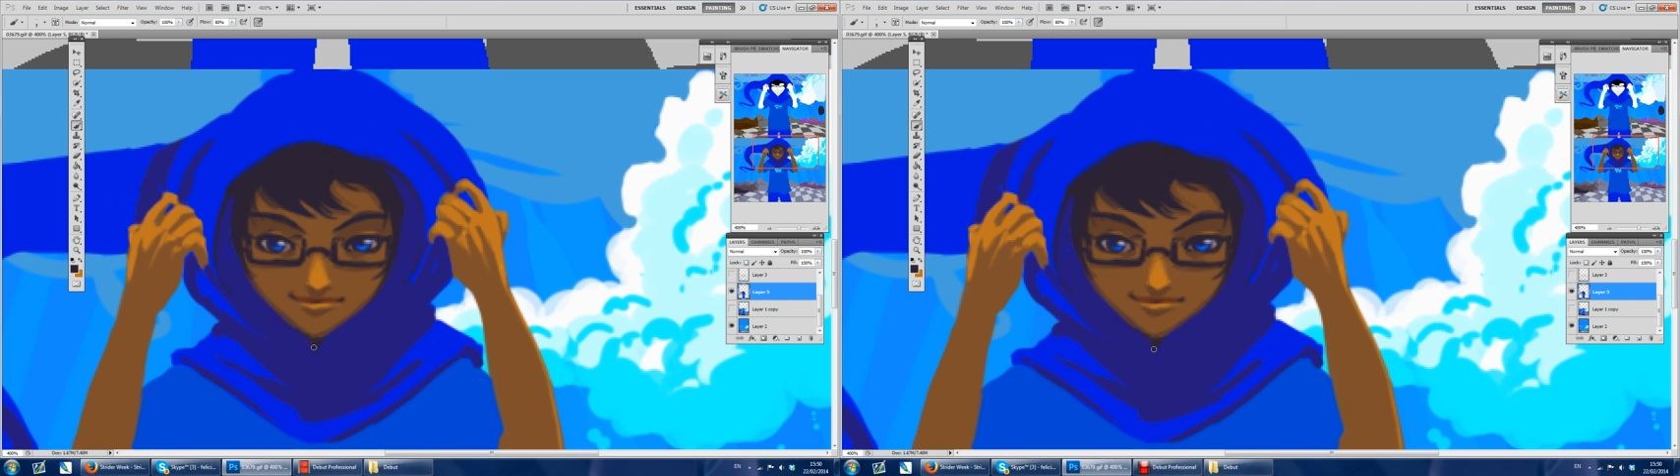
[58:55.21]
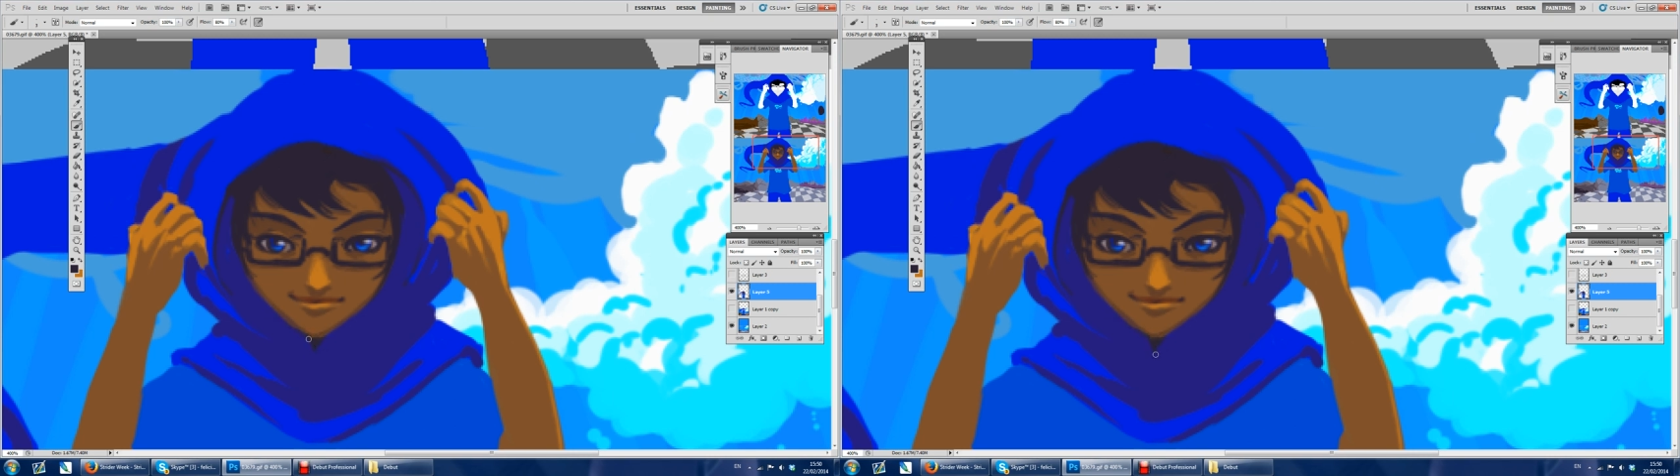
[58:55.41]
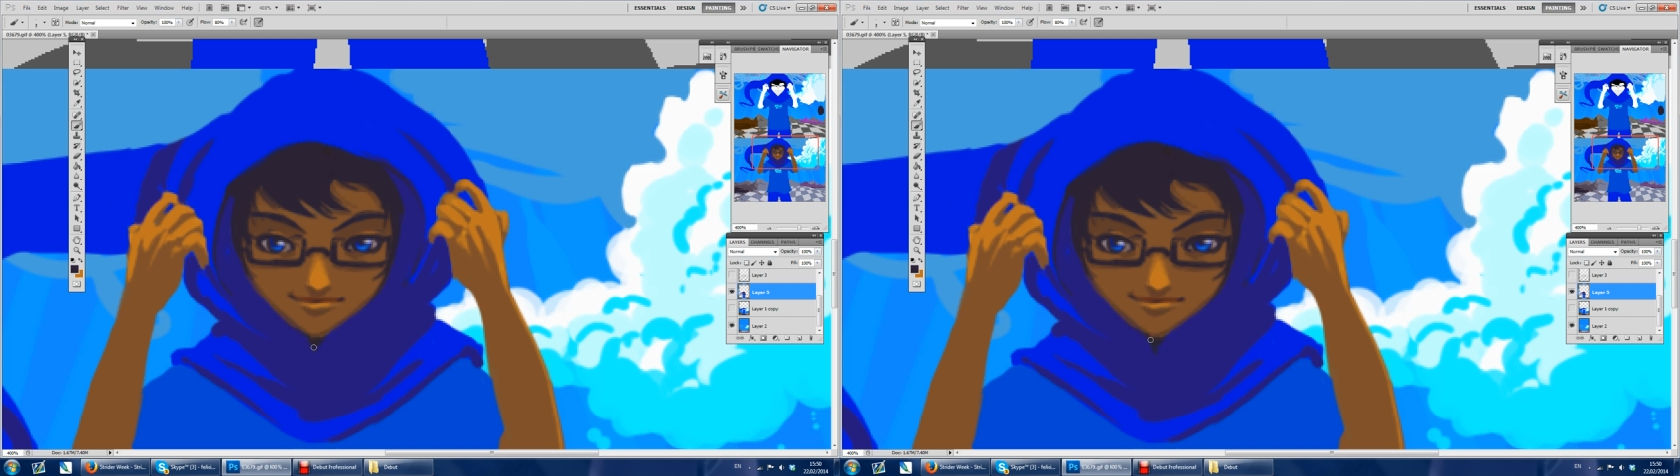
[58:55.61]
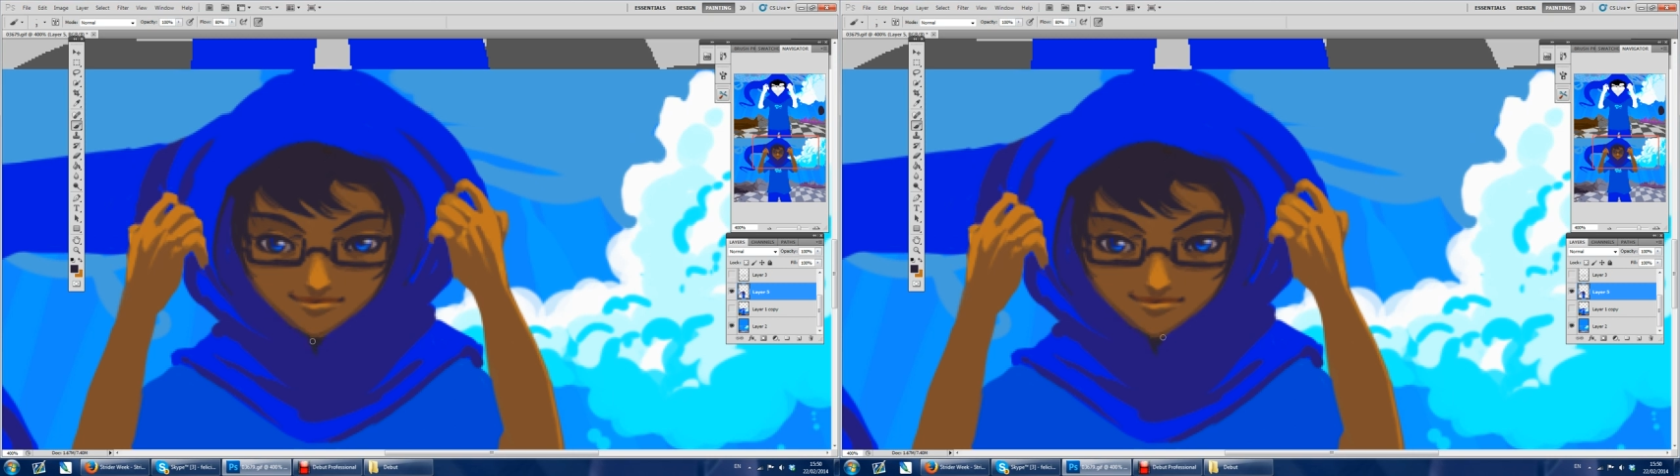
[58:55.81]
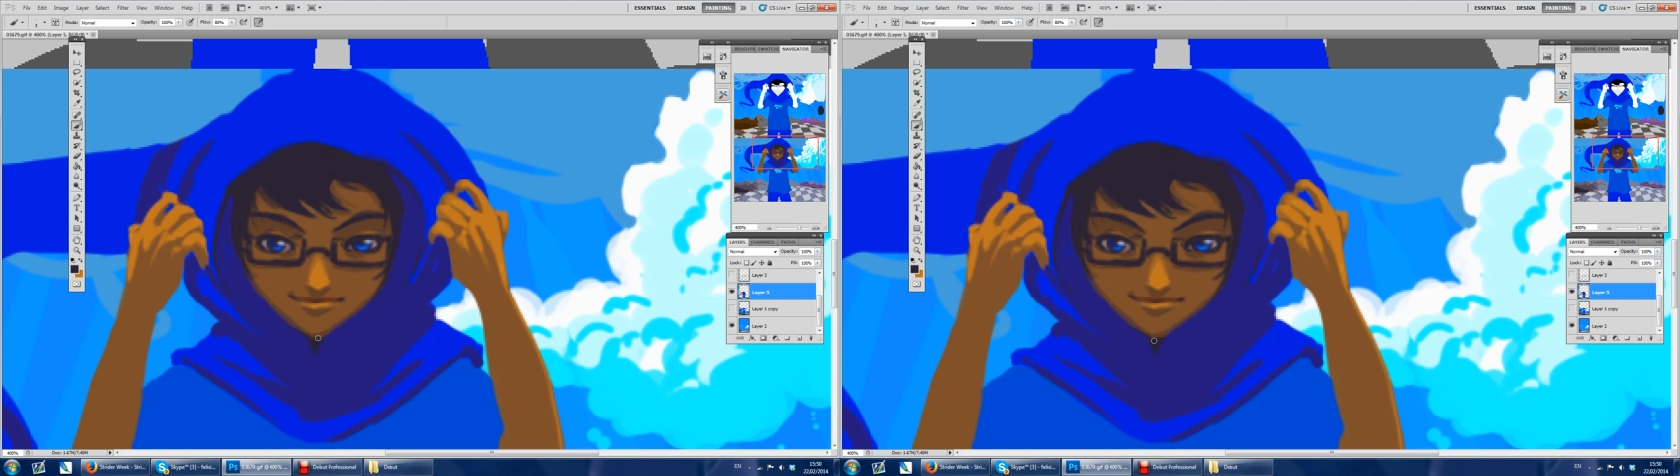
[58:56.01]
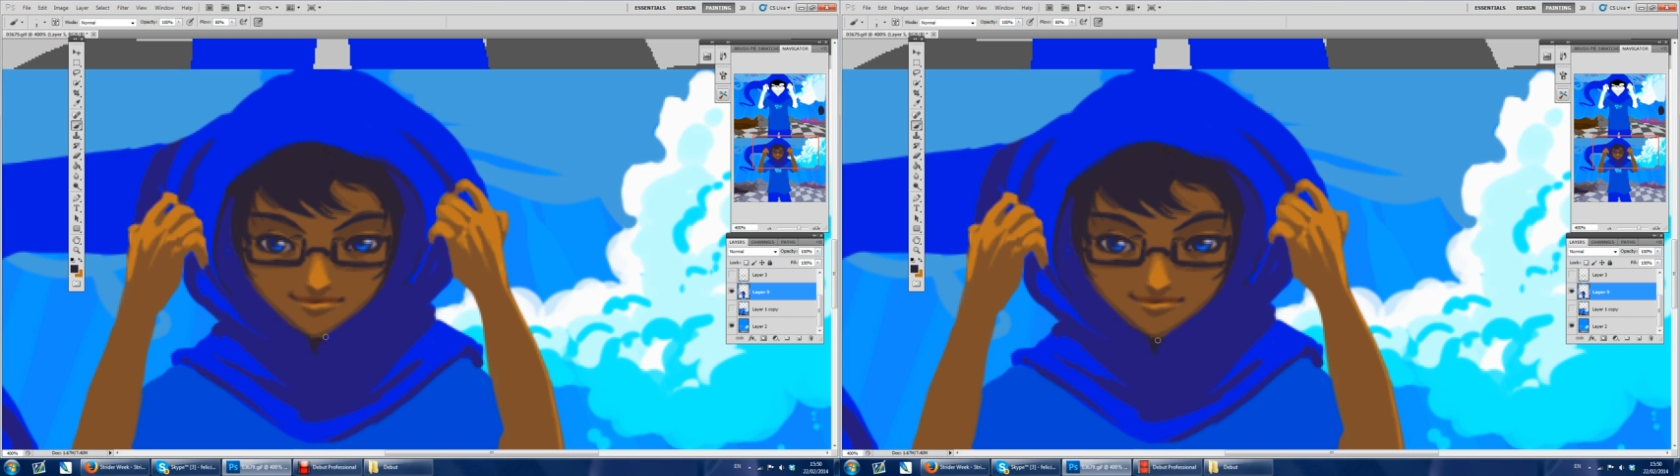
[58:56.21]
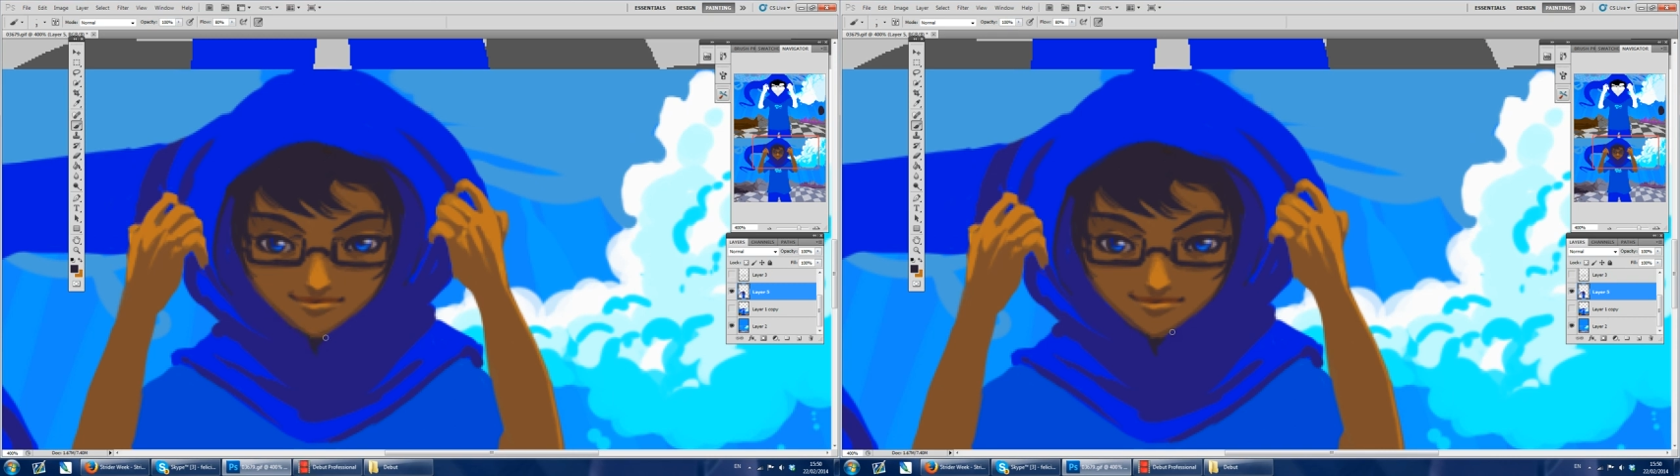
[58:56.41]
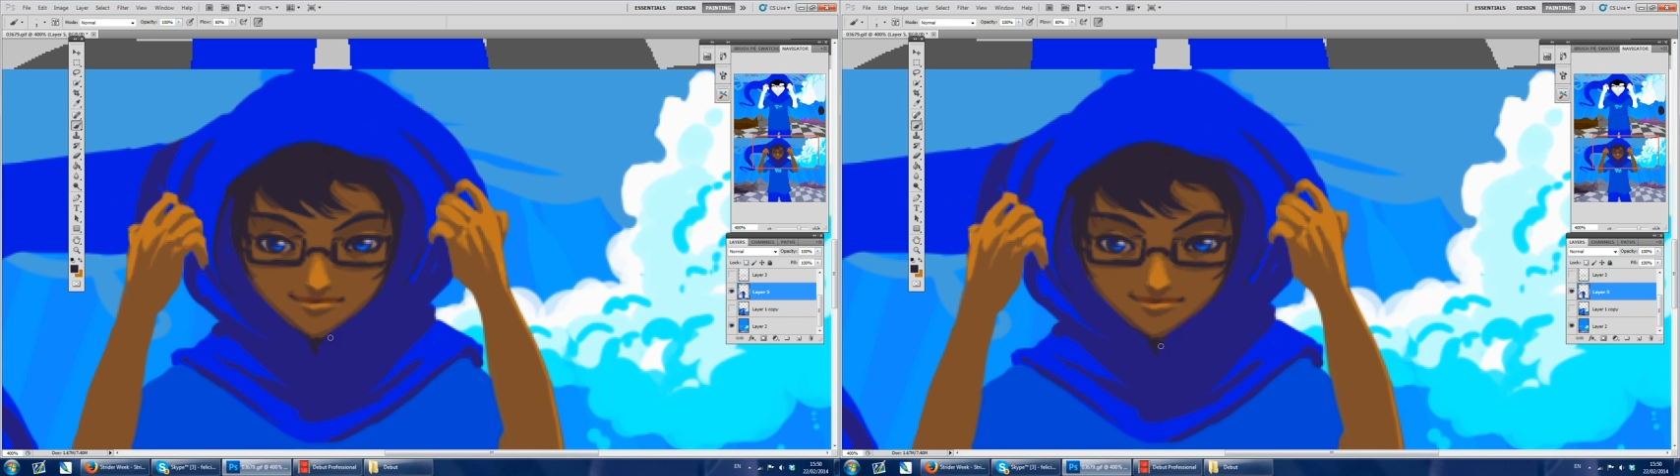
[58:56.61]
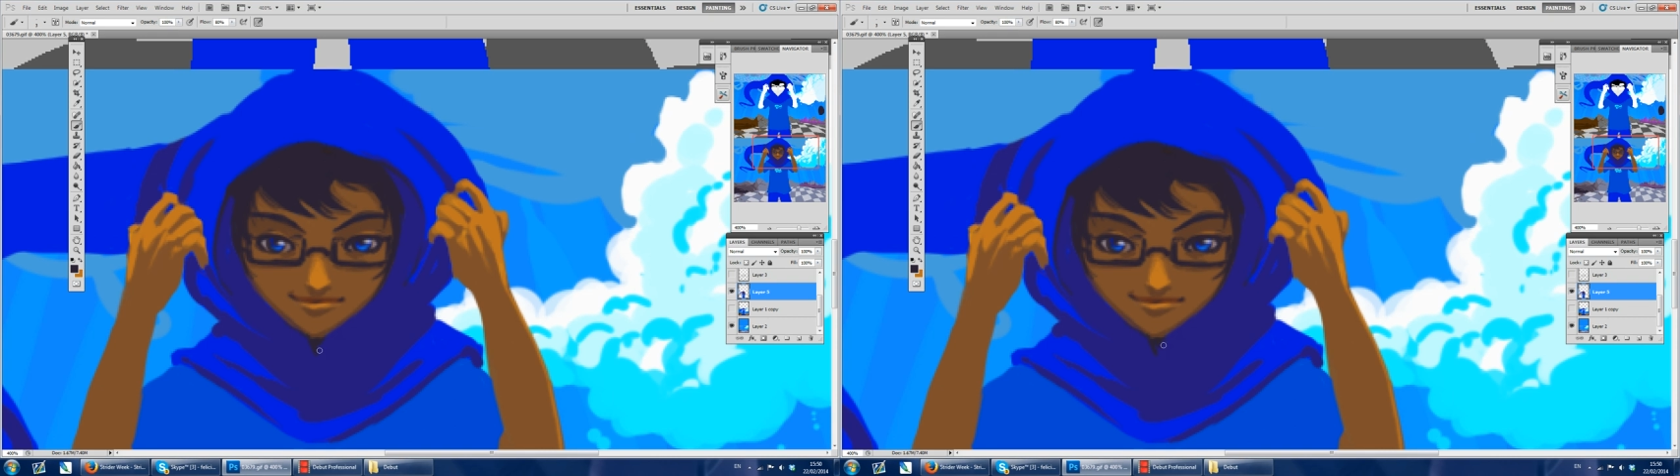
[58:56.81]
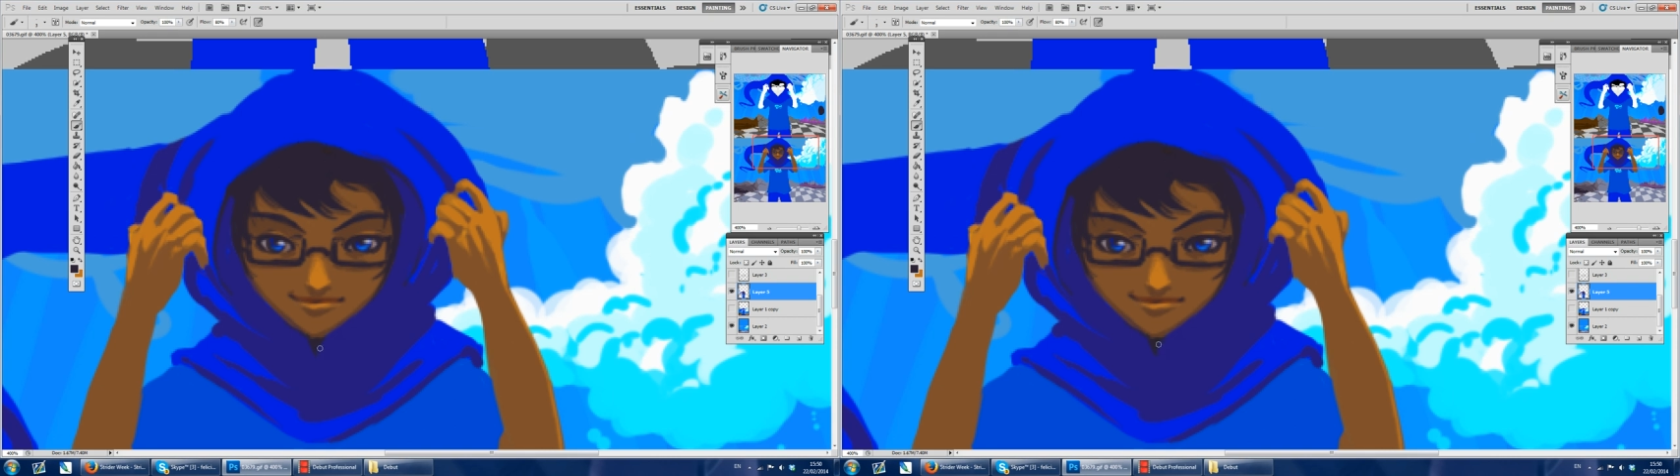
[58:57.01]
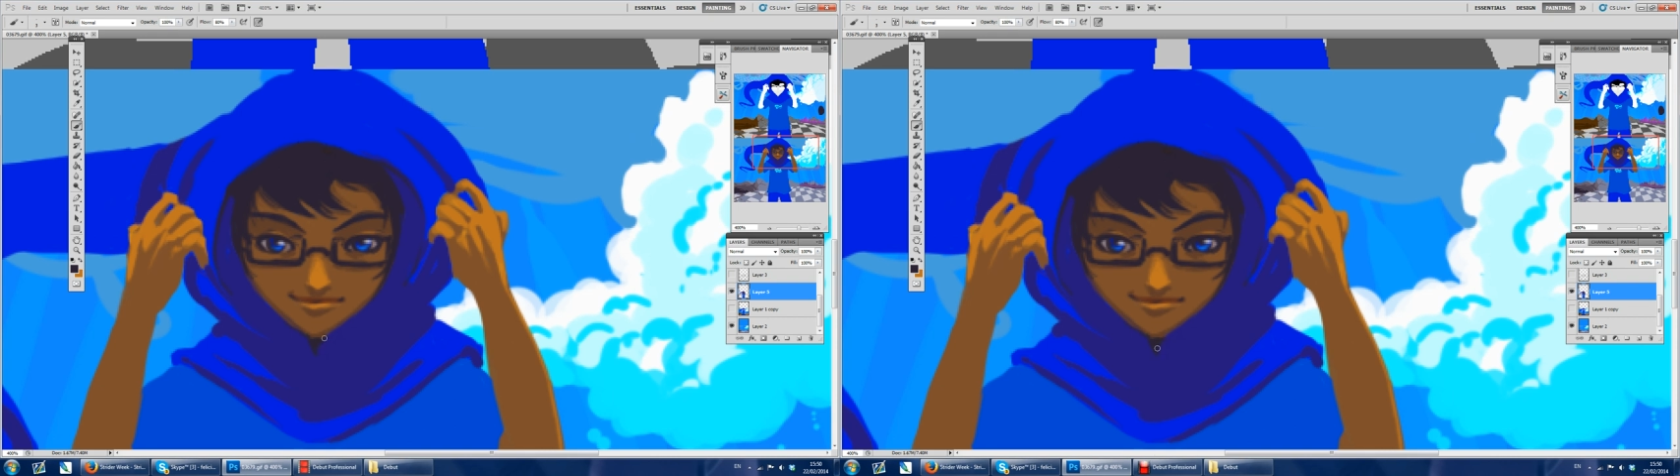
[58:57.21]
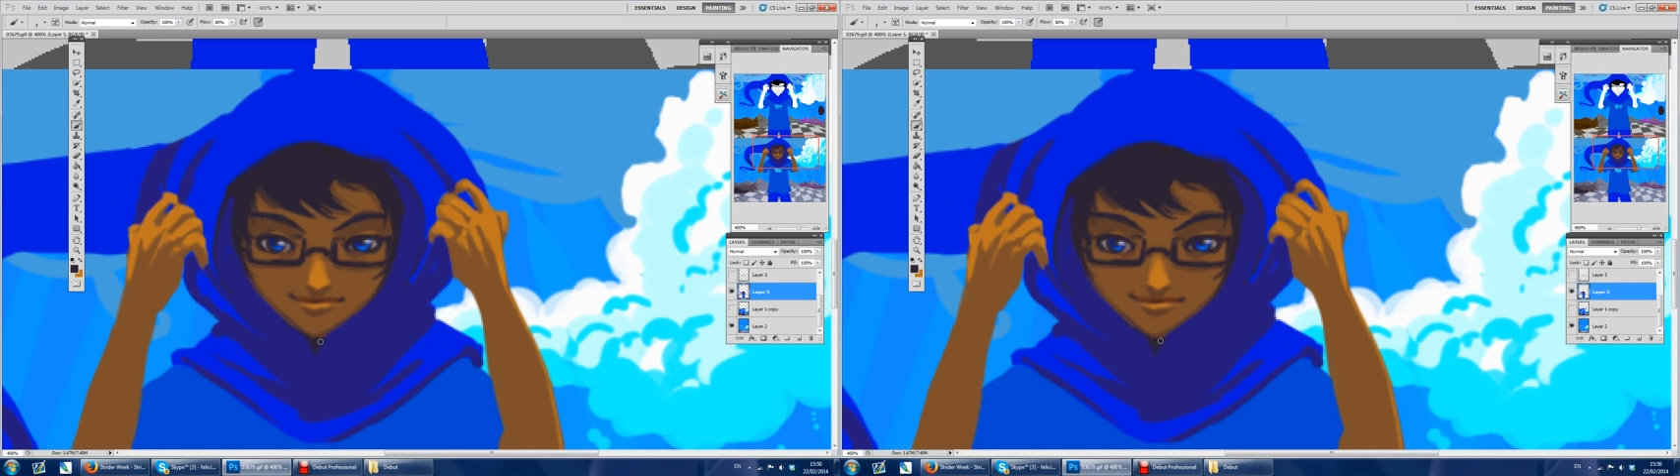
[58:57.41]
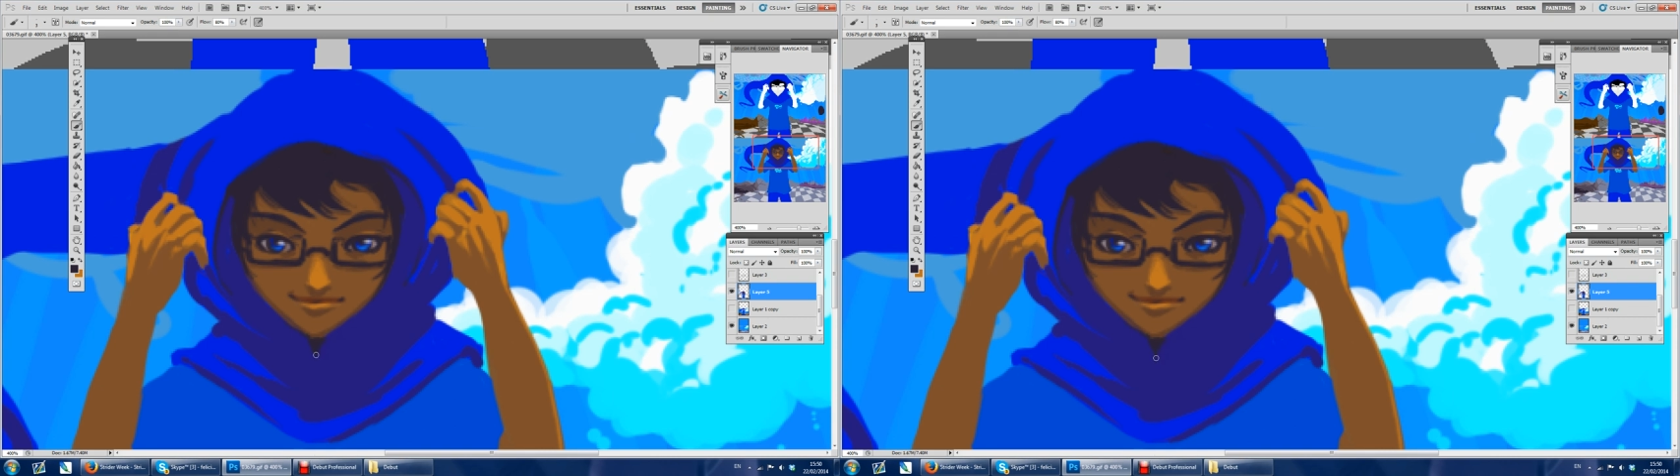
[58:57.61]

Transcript: I might just make that black because it's